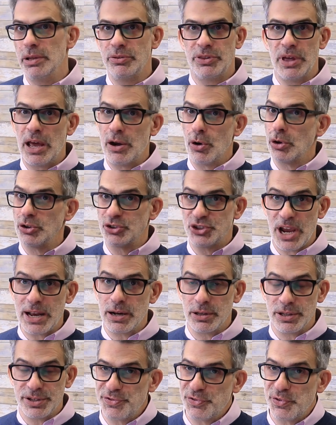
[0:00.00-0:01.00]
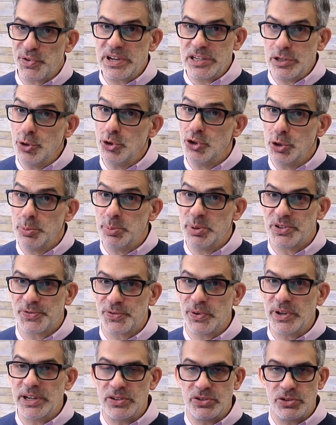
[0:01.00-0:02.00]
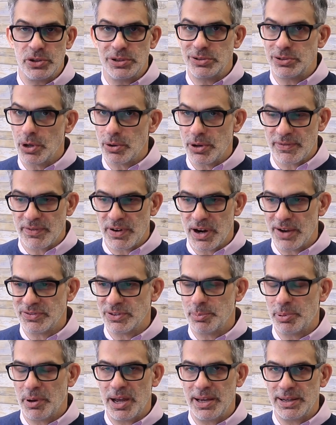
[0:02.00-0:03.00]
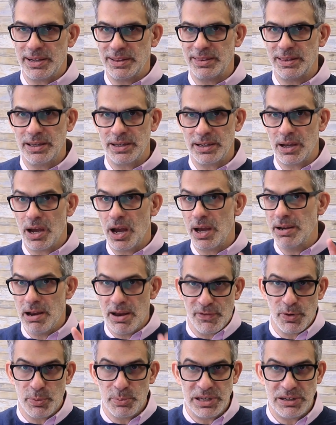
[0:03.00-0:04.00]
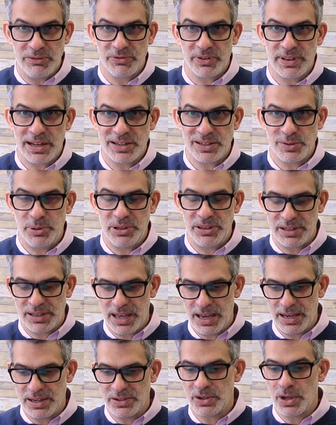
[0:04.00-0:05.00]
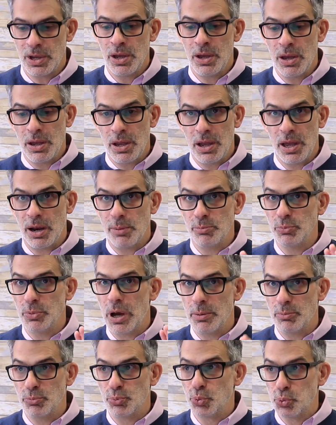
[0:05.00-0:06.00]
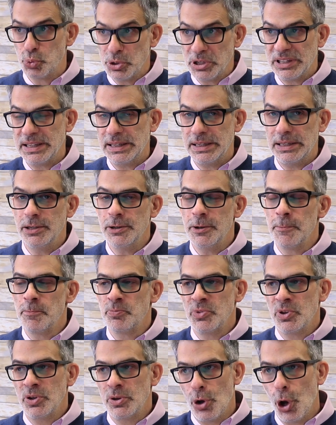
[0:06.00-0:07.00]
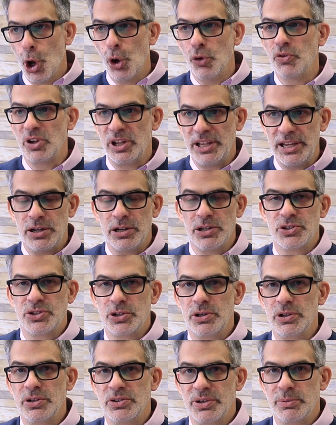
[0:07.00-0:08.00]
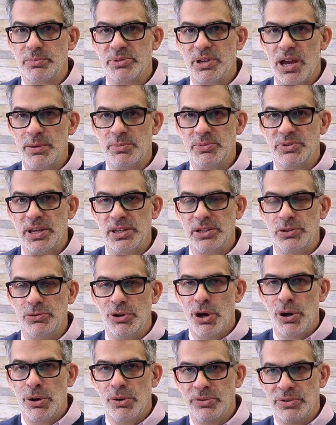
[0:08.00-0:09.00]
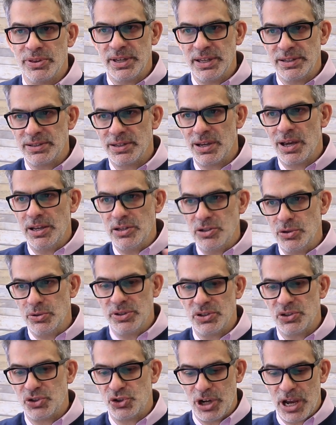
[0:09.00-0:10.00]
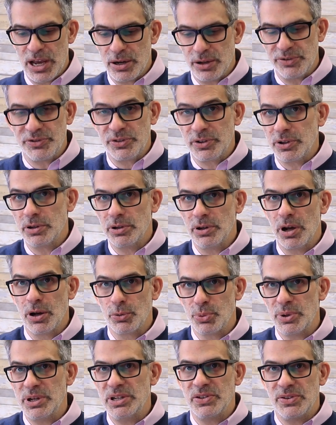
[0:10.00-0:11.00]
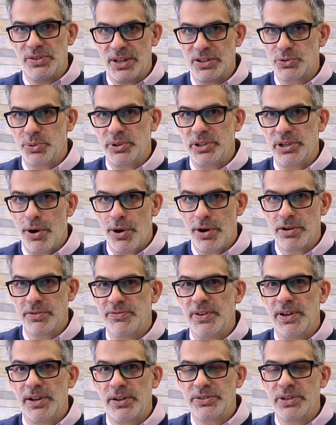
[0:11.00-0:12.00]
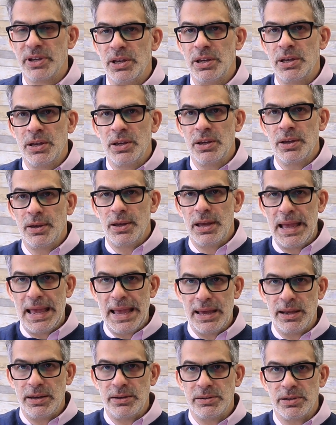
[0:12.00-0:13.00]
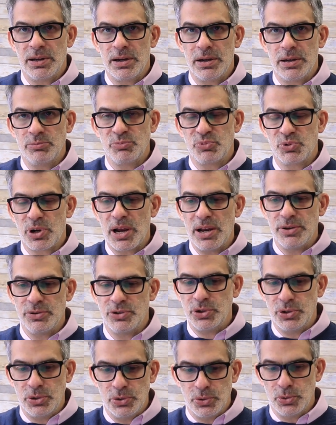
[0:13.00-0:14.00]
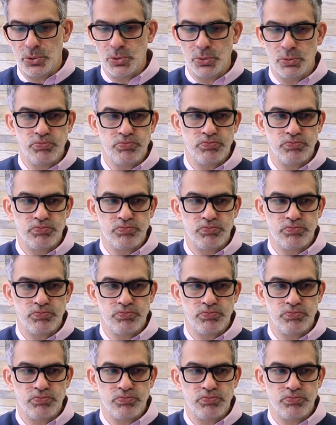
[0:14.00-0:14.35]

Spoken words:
that whole channel is free. YouTube is free, so you don't ever have to buy anything. I never mean for that to be the case. And I'm really overly concerned sometimes that you know that I do this channel for a reason that's really heartfelt, and trying to,